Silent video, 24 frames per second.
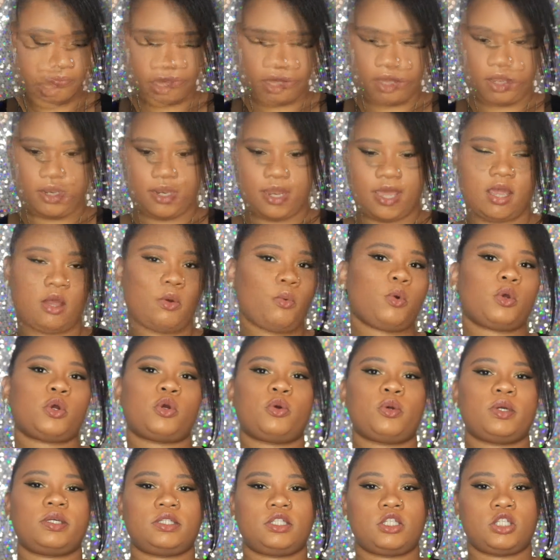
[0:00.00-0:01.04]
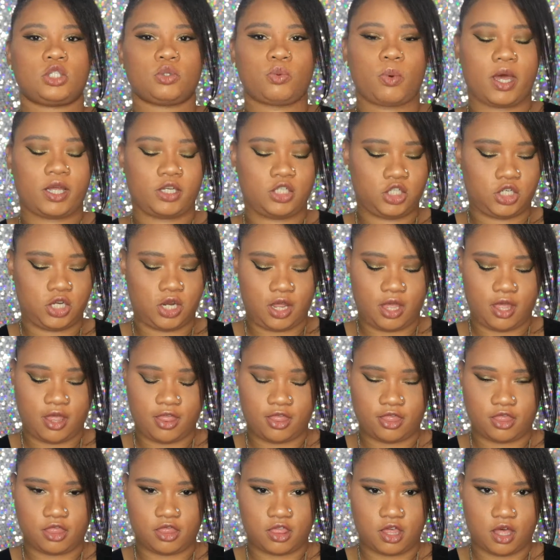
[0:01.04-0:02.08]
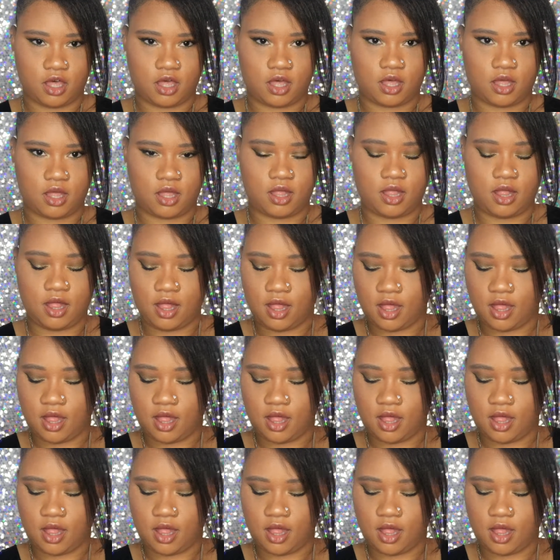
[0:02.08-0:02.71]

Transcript: And now we're going to swatch the